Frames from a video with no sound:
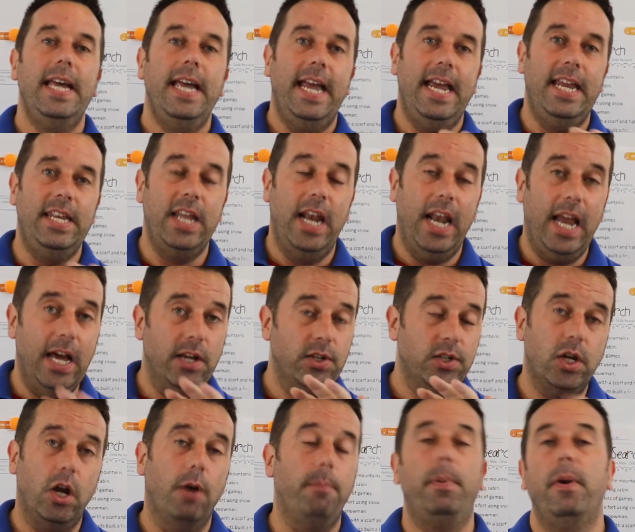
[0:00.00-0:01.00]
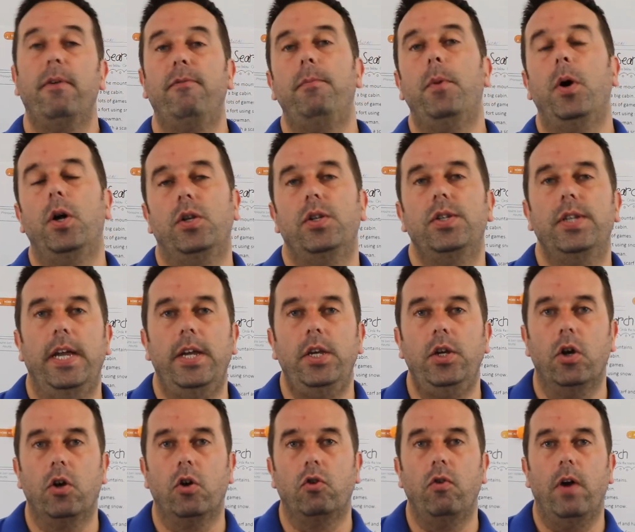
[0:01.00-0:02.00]
in the last couple of months in
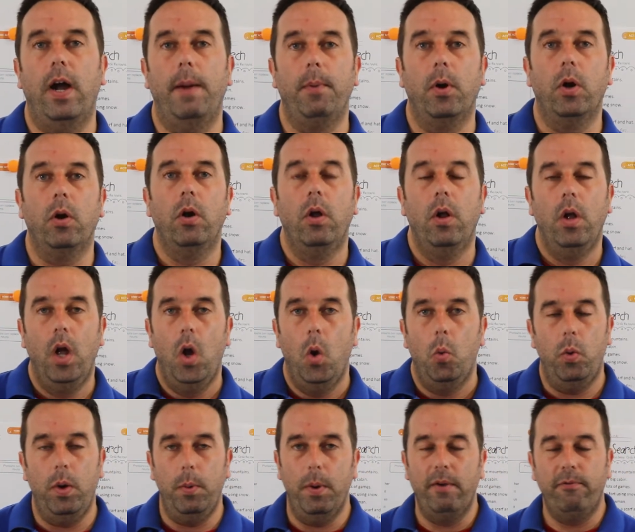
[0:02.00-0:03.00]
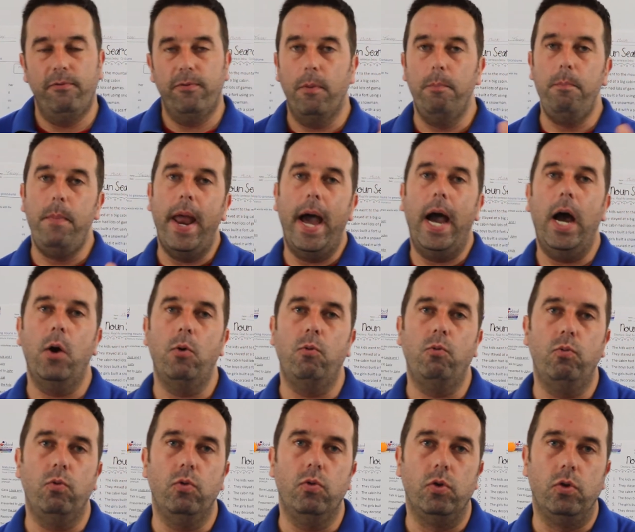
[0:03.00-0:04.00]
your grammar. We went from
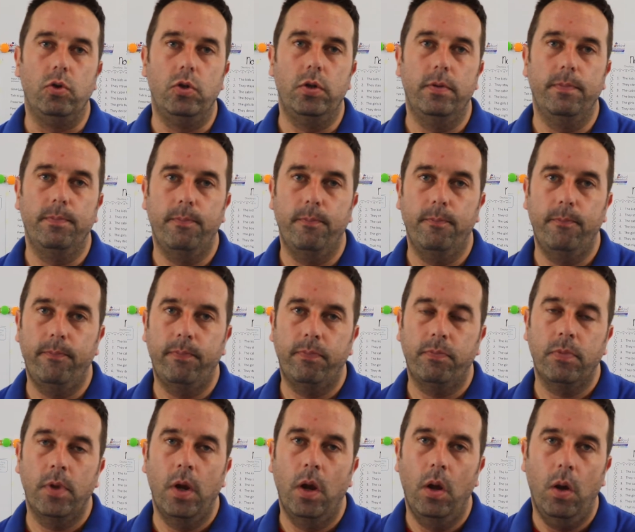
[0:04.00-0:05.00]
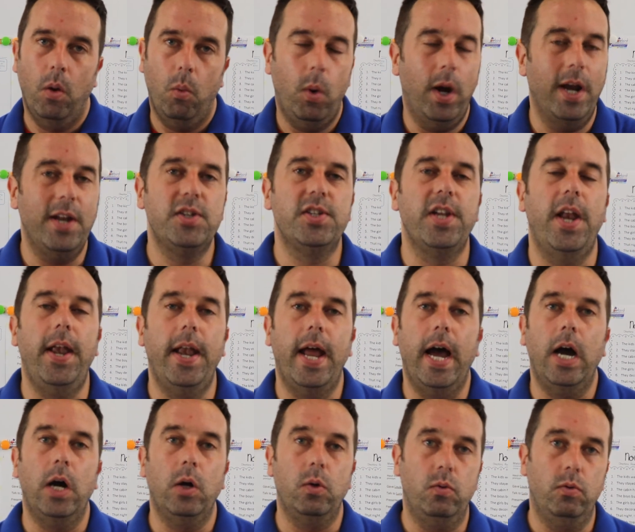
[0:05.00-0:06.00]
nouns. What is a
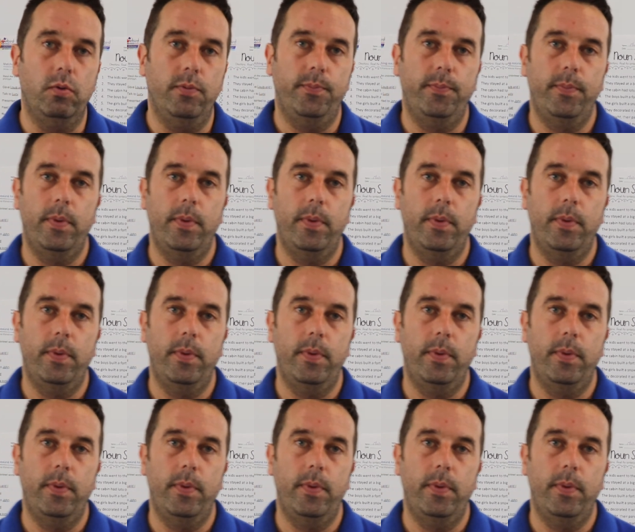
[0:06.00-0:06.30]
noun?